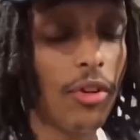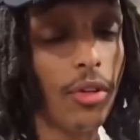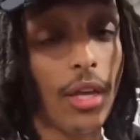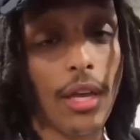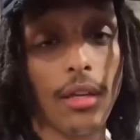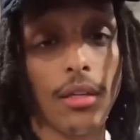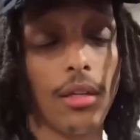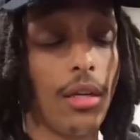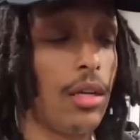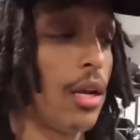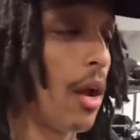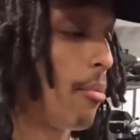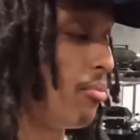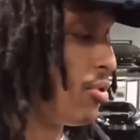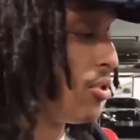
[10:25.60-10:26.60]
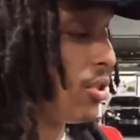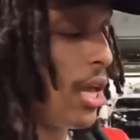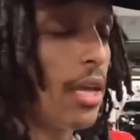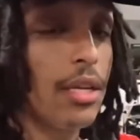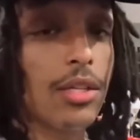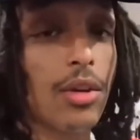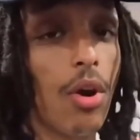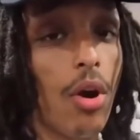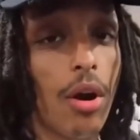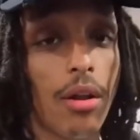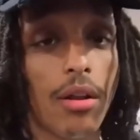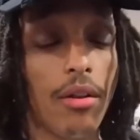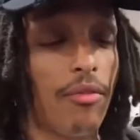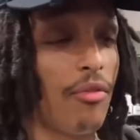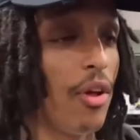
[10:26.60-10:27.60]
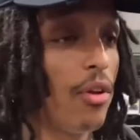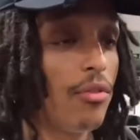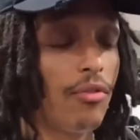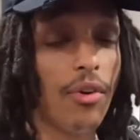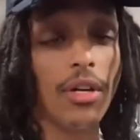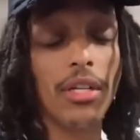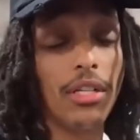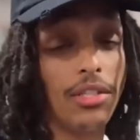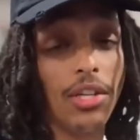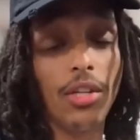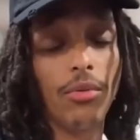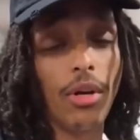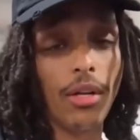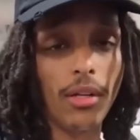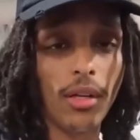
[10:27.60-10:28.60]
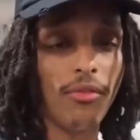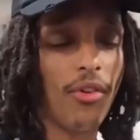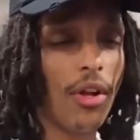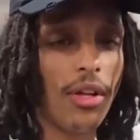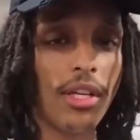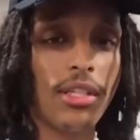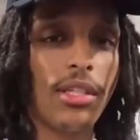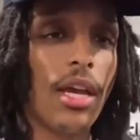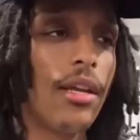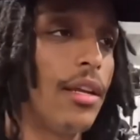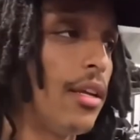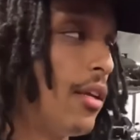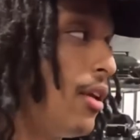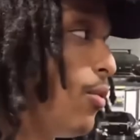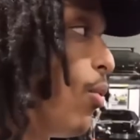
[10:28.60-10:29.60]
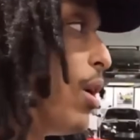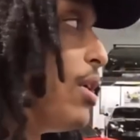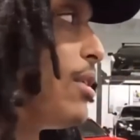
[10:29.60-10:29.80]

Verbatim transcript: gang. And I sat in this car and it felt fucking exhilarating. It felt exciting in ways